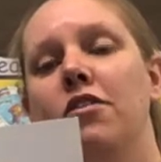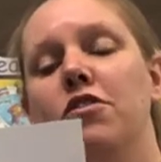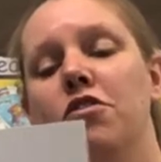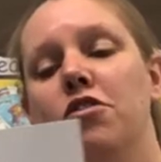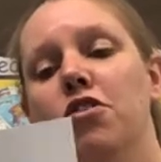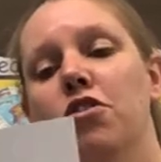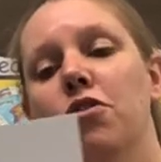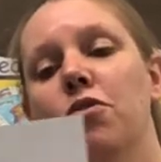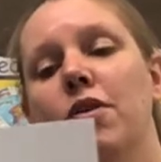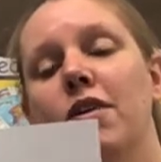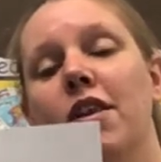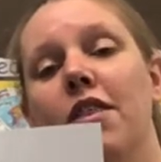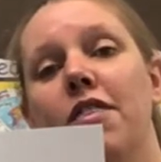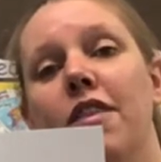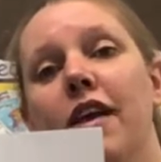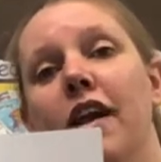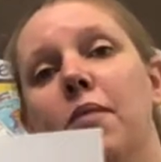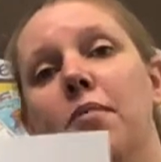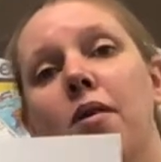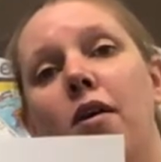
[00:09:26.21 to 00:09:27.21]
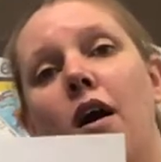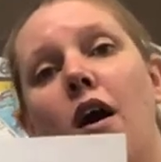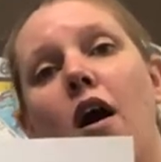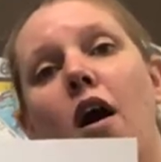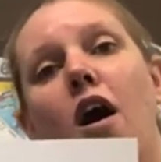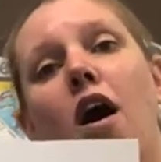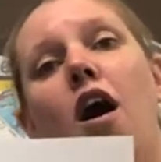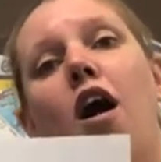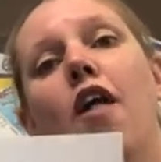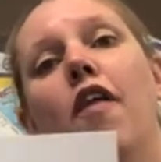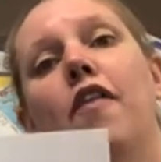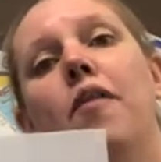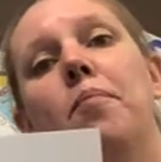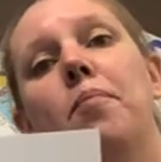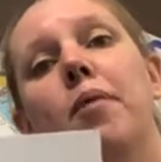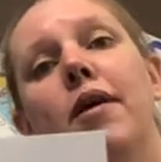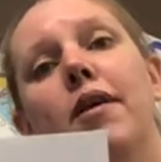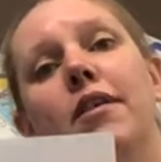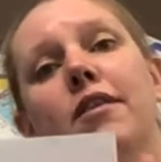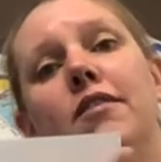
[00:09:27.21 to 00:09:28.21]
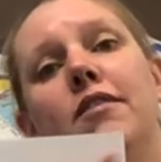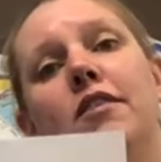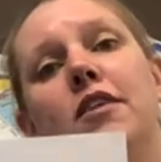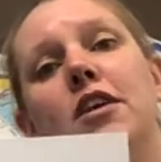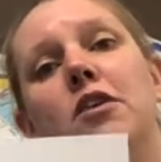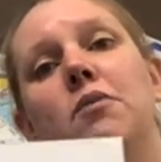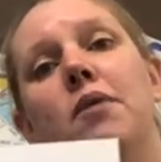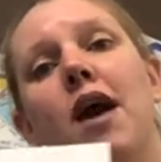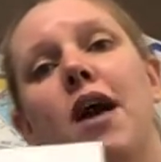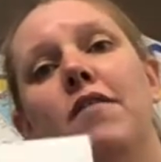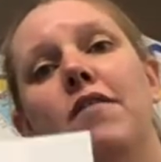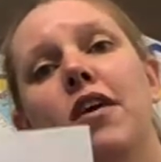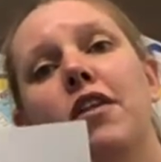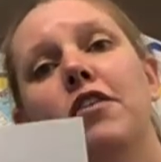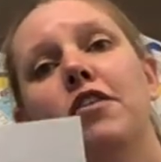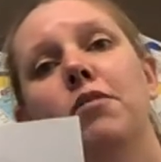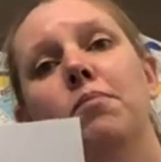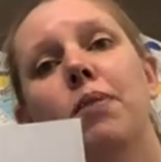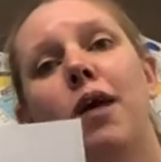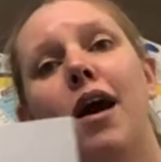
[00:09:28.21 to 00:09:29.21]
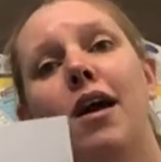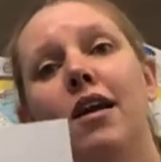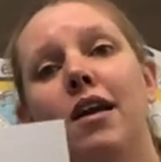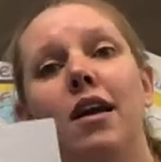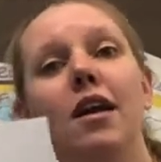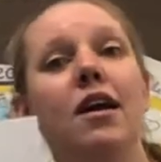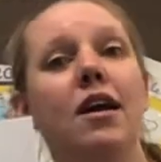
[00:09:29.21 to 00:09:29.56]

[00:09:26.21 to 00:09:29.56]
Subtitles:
So you're going to think about all the parts that you have on your body